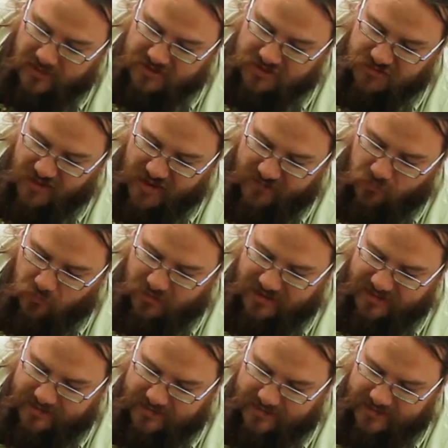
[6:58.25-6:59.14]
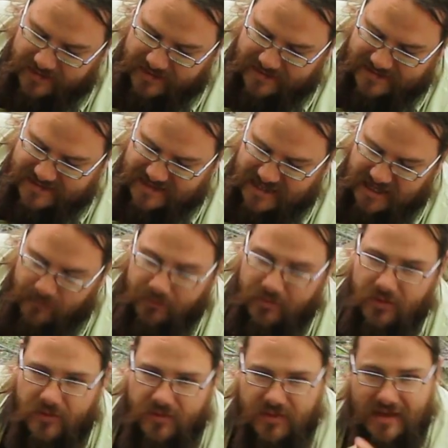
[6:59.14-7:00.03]
So if I have a really thin
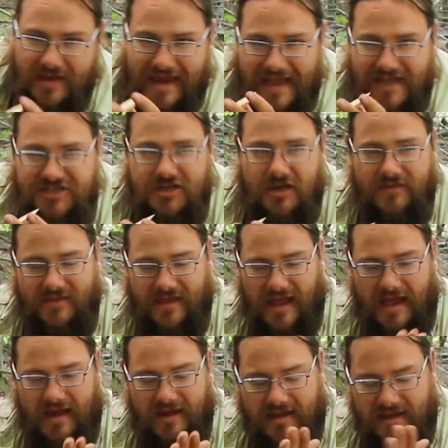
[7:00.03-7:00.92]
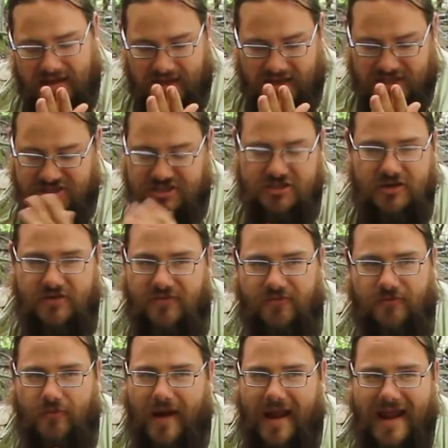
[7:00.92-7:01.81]
edge on that, it's just going to
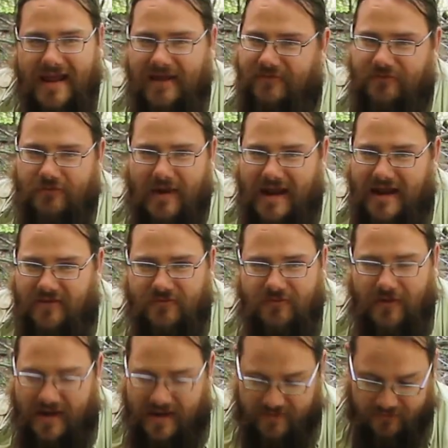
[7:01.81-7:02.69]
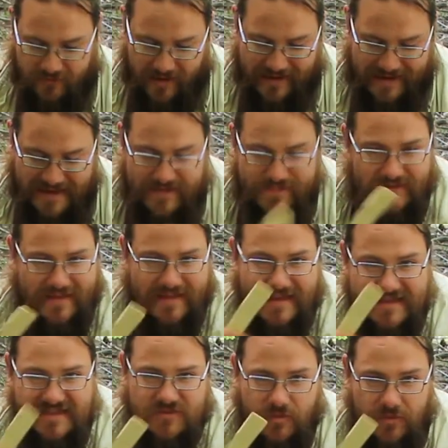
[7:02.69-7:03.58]
fray and fray and fray and fray. And even
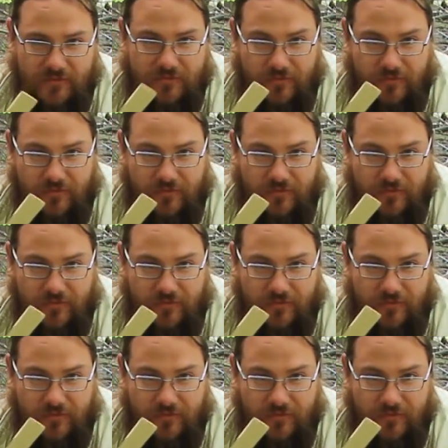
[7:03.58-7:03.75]
this will